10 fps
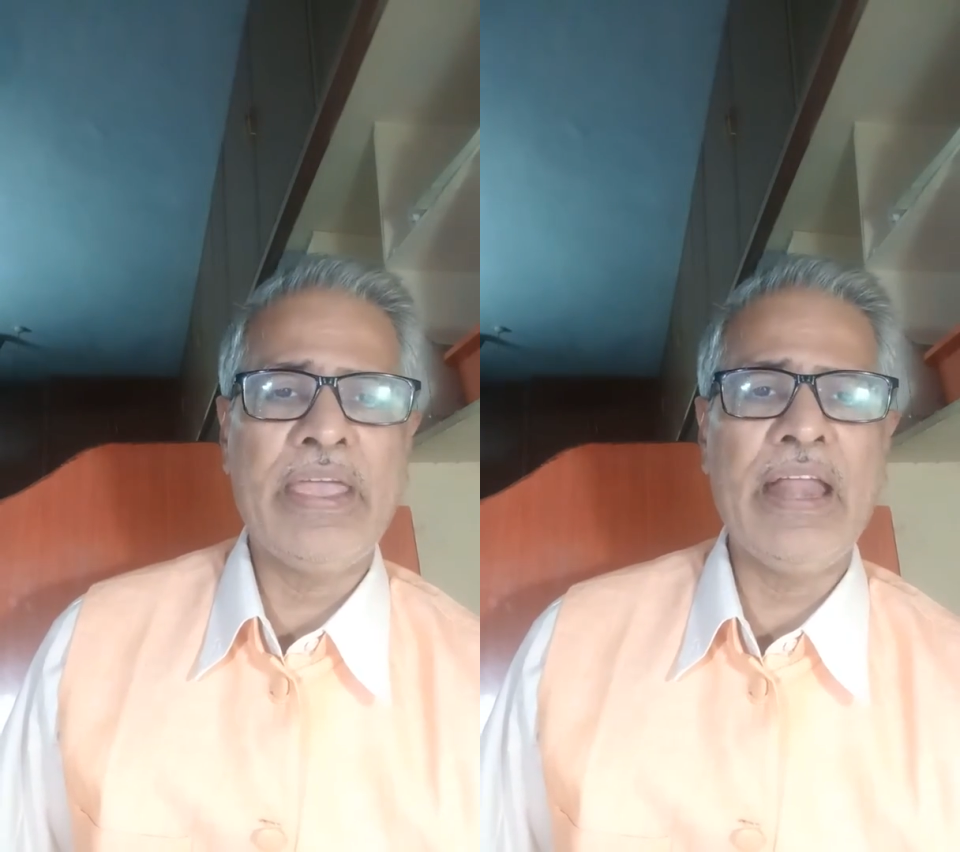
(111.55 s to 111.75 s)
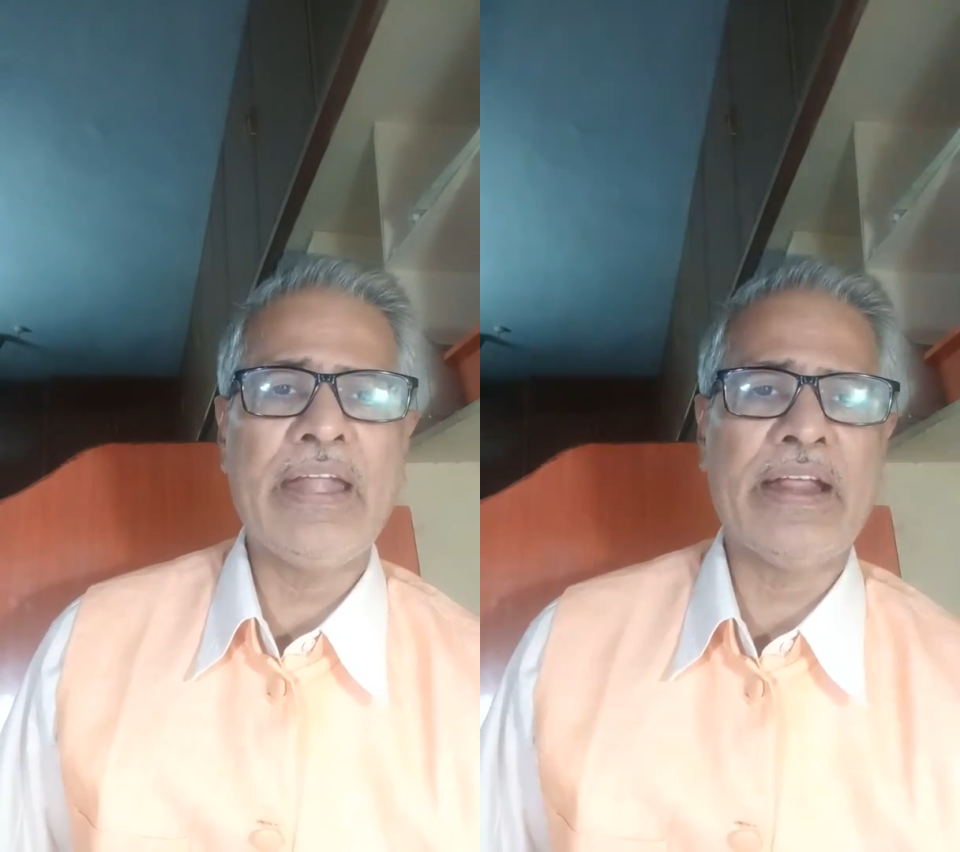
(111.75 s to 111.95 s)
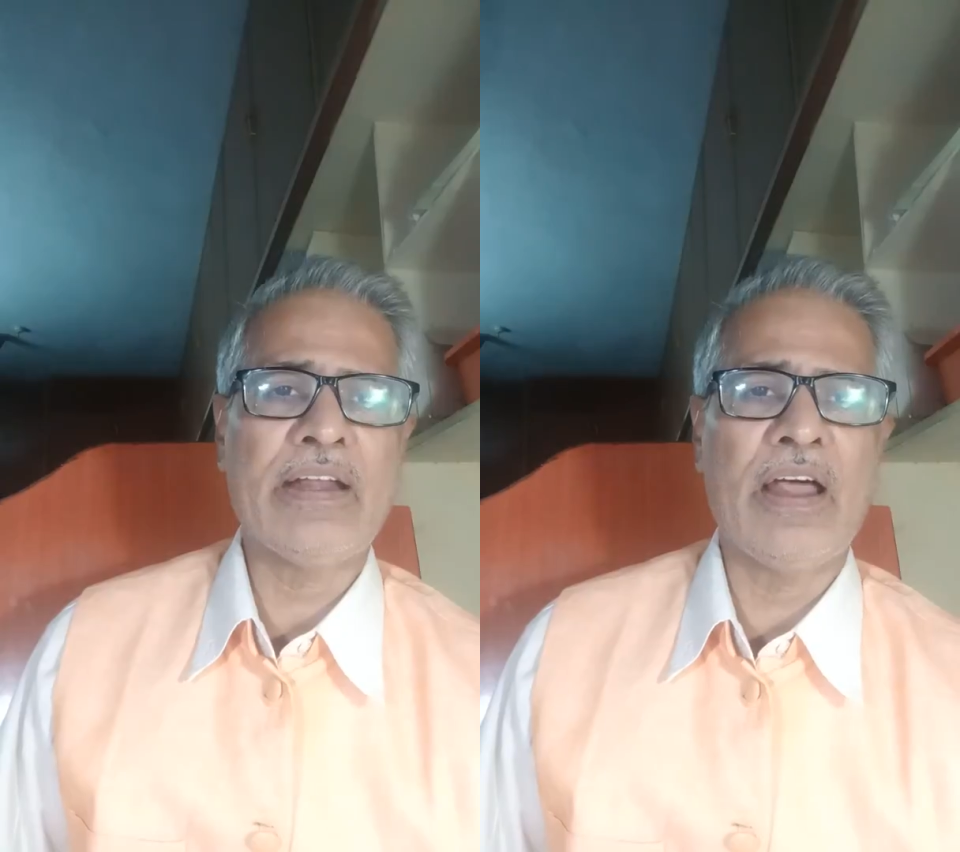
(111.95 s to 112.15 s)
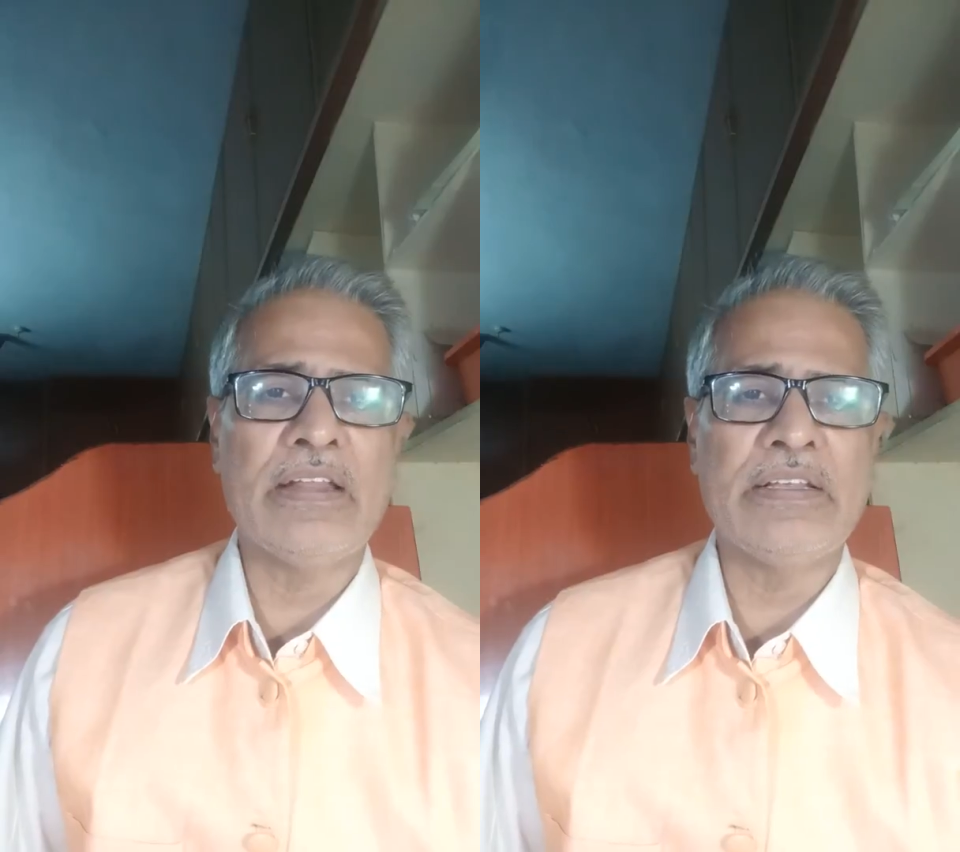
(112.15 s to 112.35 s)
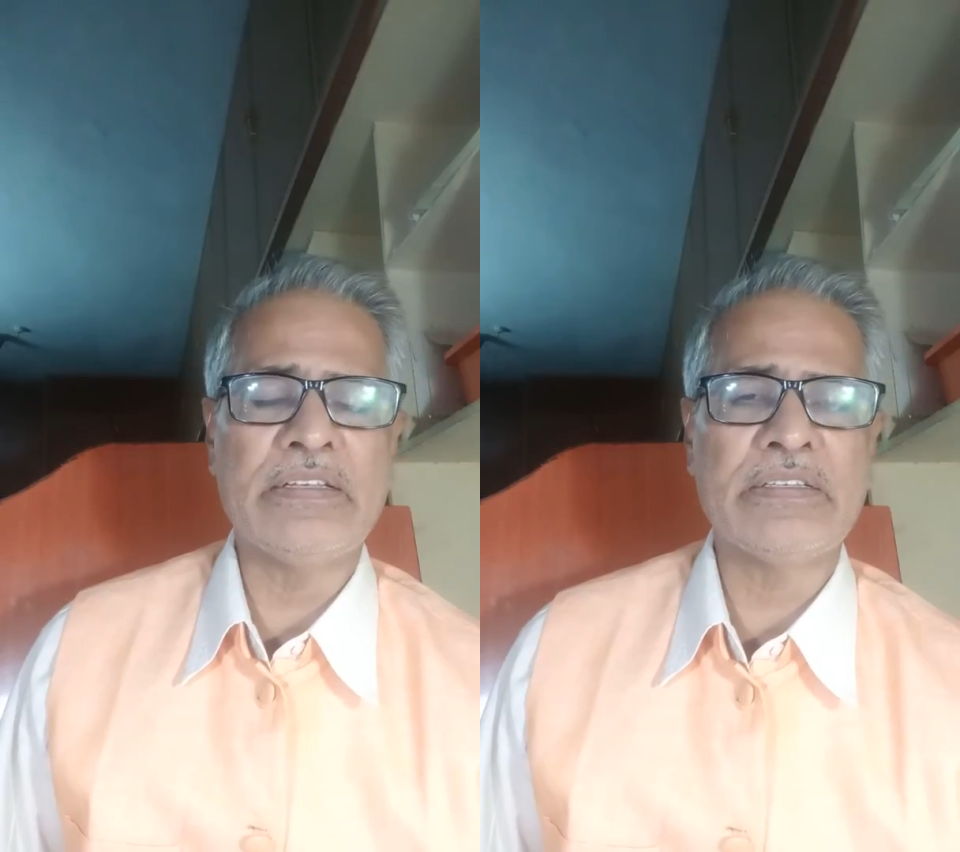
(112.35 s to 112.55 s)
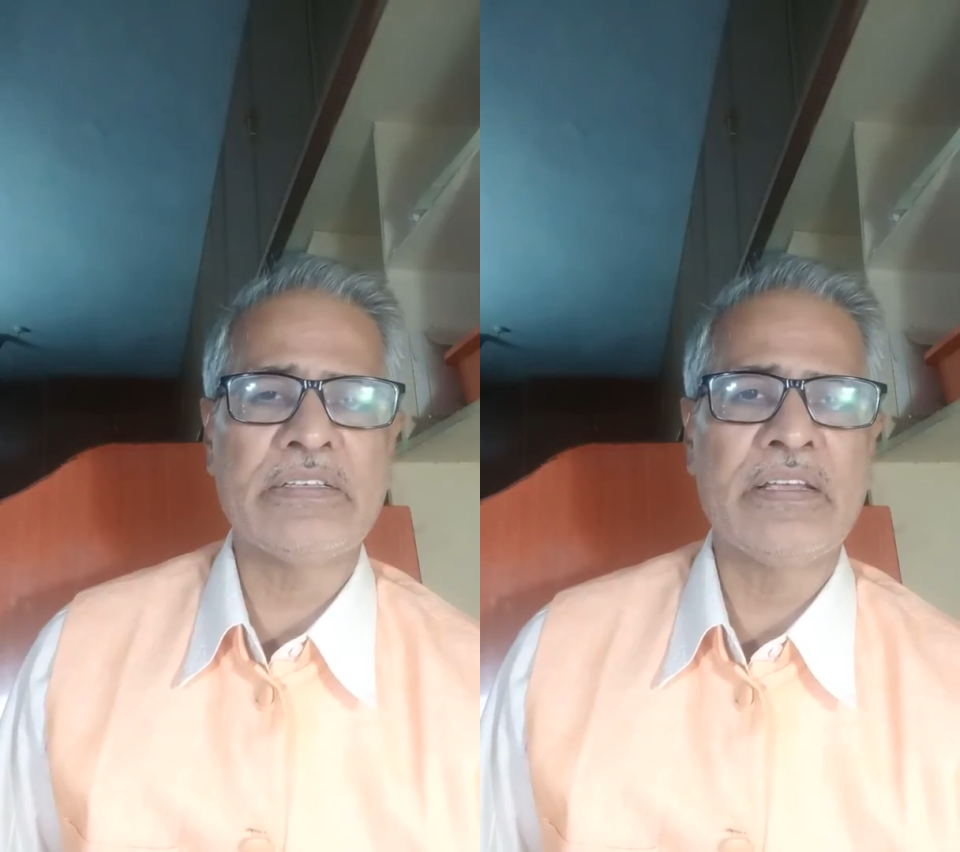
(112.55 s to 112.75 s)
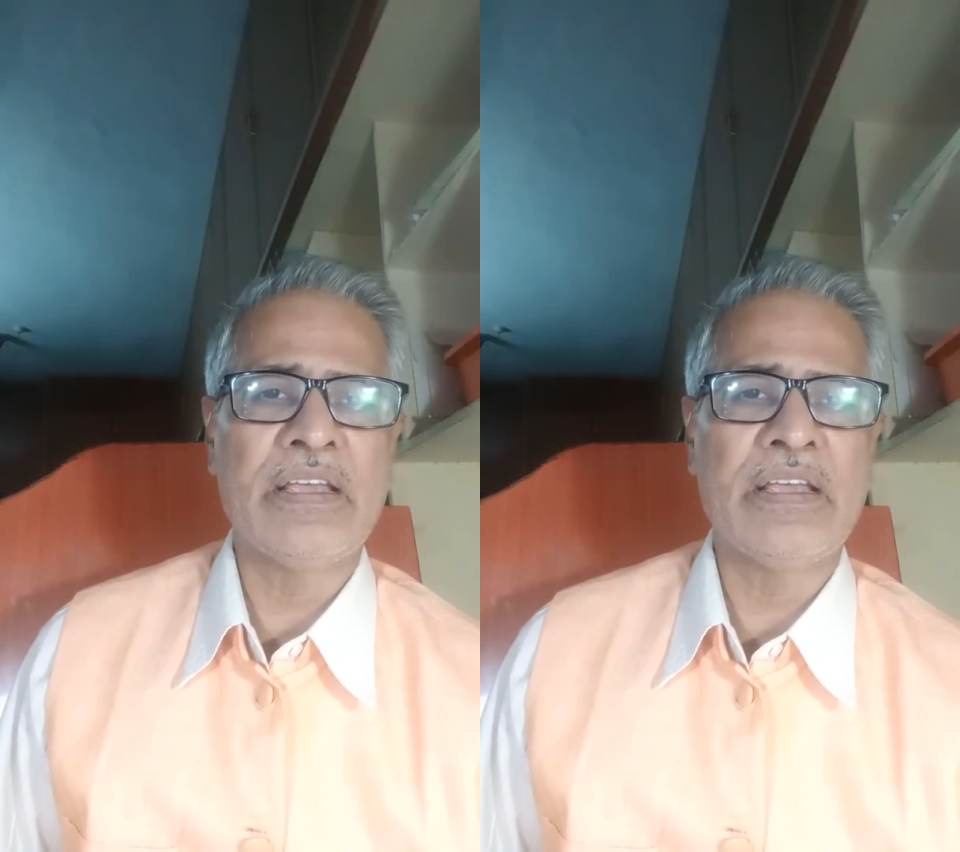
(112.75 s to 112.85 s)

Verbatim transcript: heal technologies